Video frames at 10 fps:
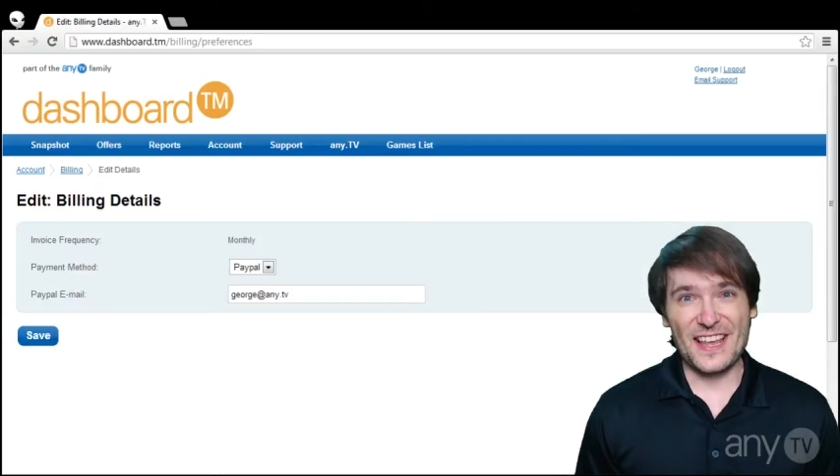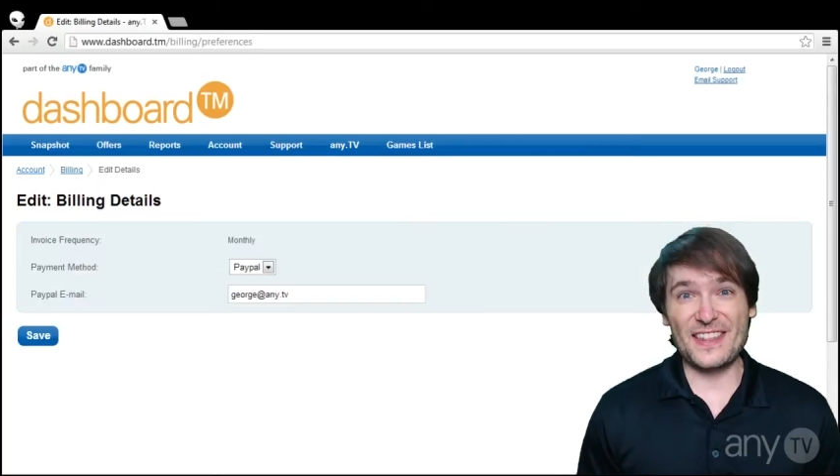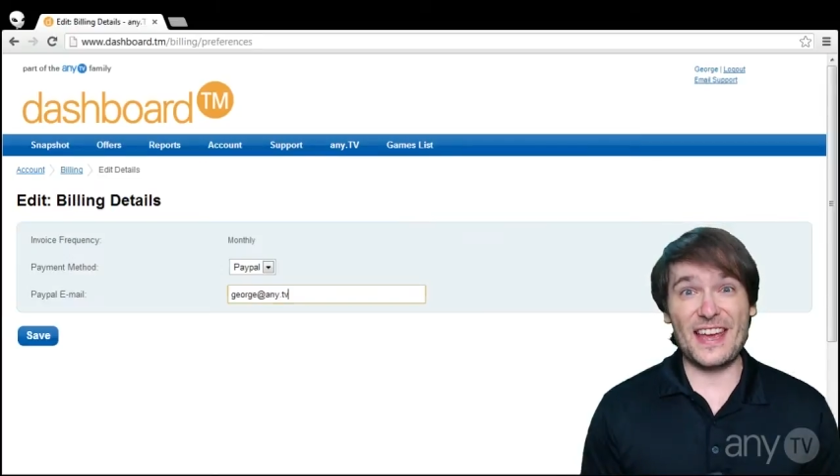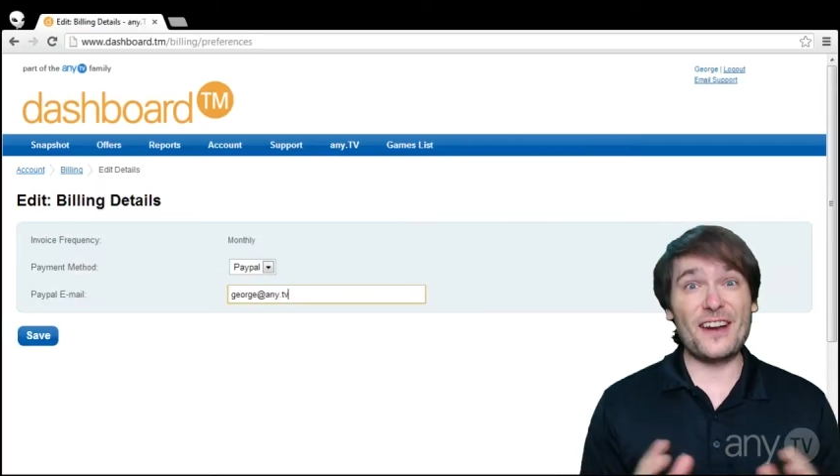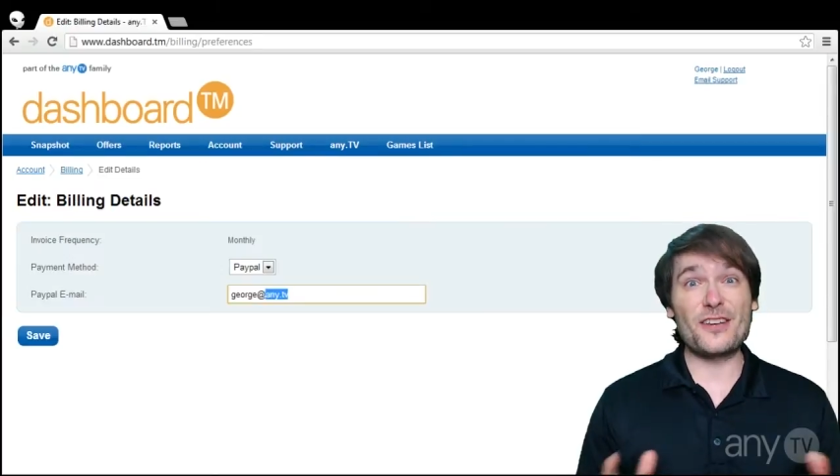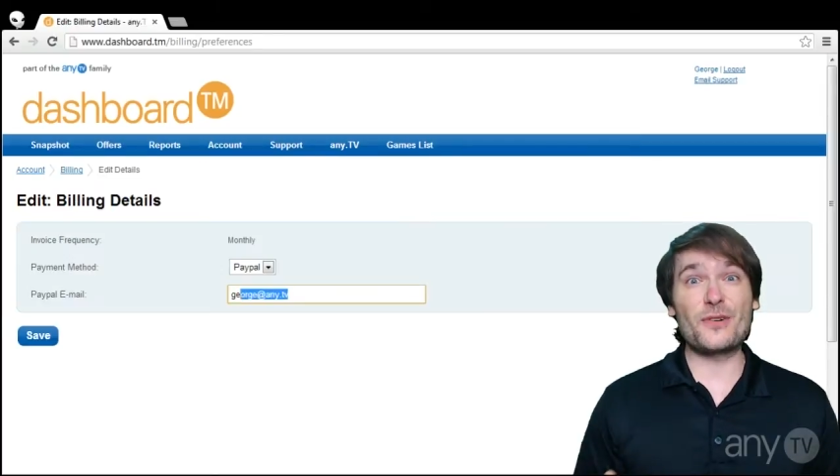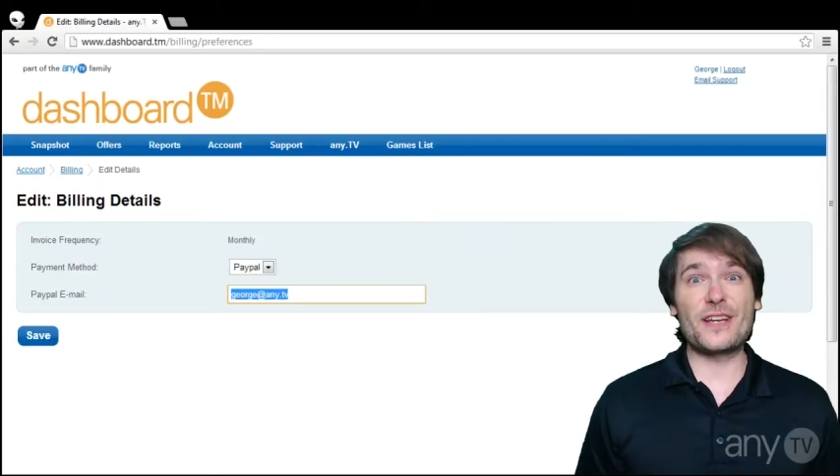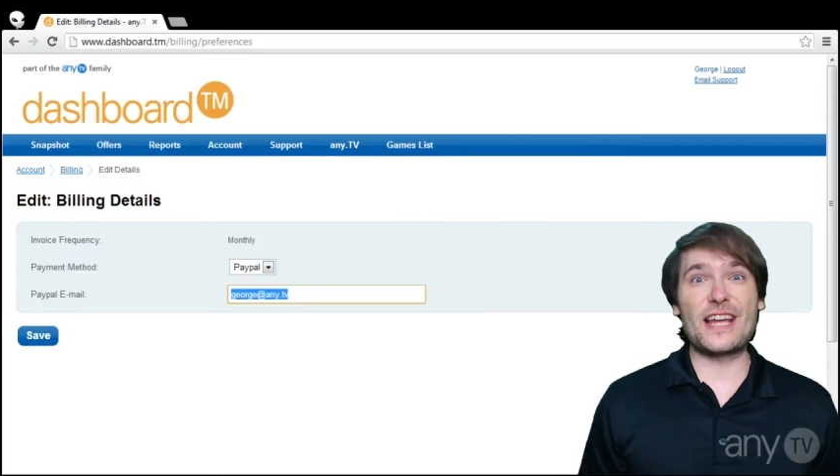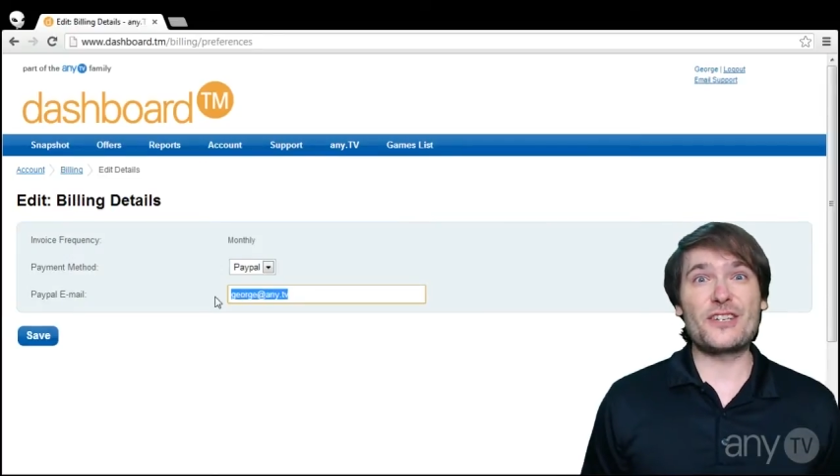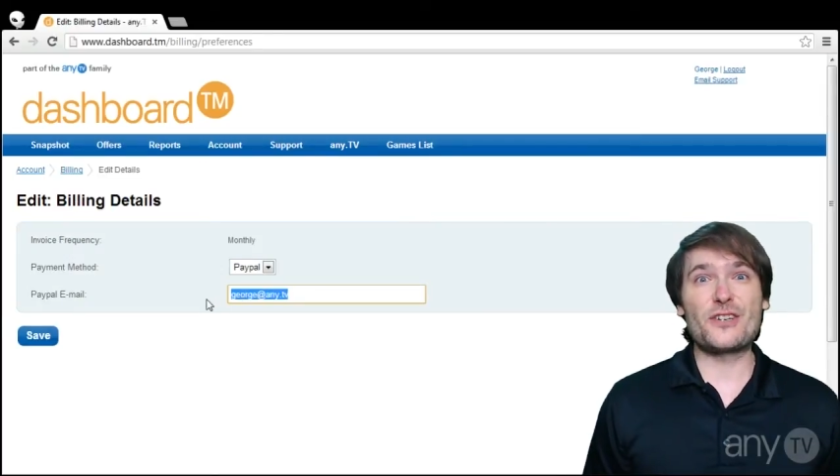There you can
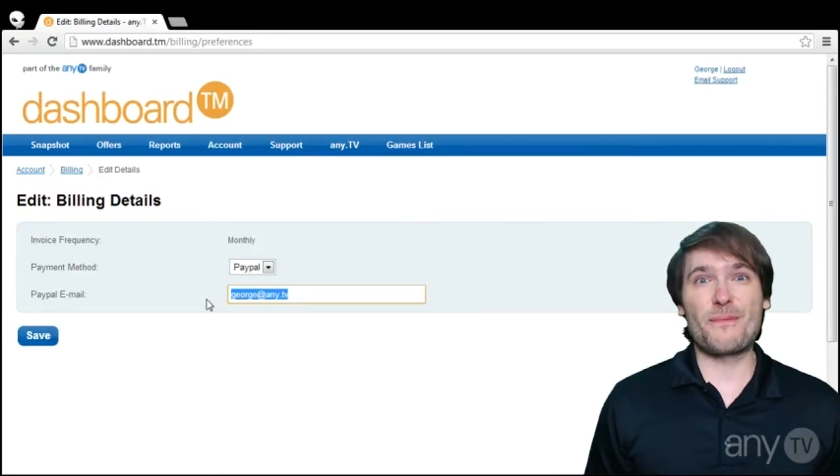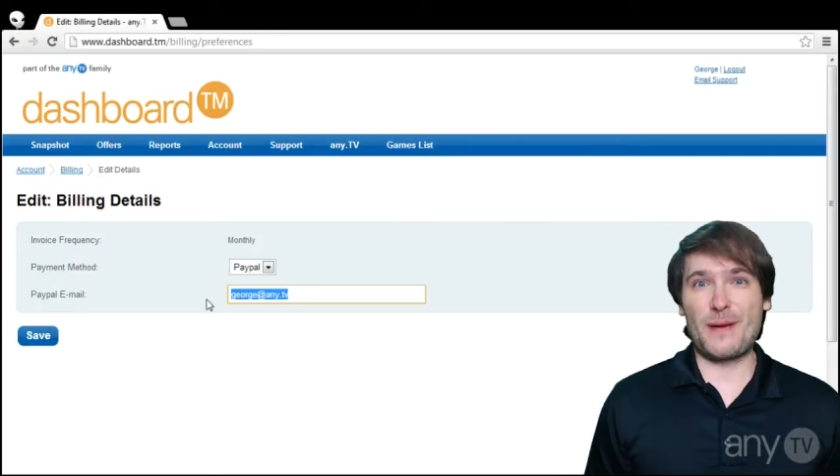enter your